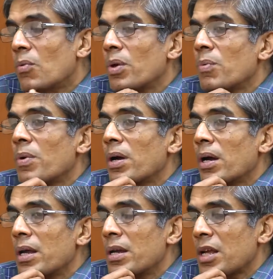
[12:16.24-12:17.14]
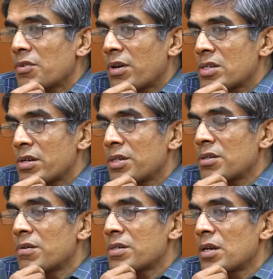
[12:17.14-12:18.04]
In that
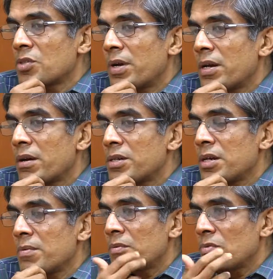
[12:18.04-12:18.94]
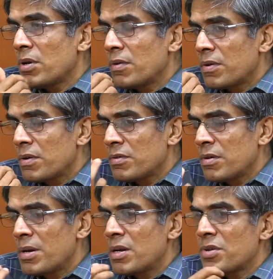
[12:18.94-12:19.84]
translational research, we are encouraging through a
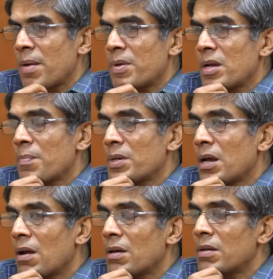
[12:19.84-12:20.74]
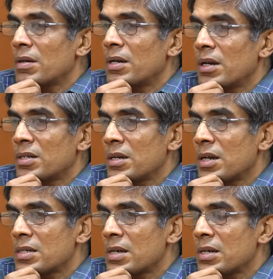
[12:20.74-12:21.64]
tremendous ramping up in our industrial
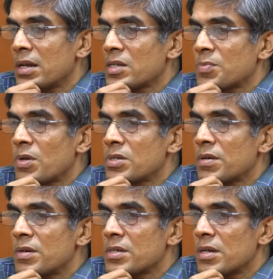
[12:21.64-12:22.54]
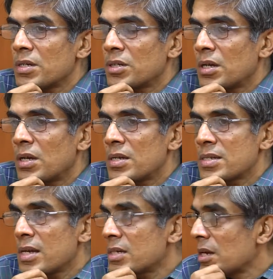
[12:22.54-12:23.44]
consulting and sponsored research
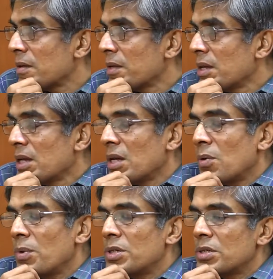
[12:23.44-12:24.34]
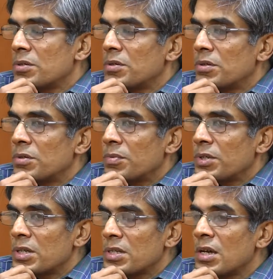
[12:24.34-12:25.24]
center, which
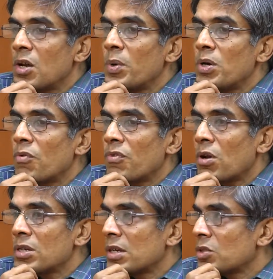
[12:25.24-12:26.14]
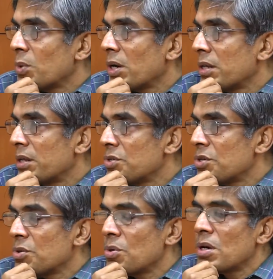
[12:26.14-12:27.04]
is a single window for all such work in the
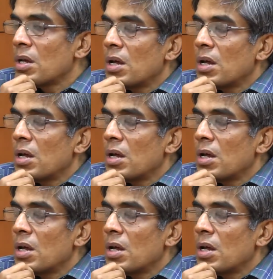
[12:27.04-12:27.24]
institute.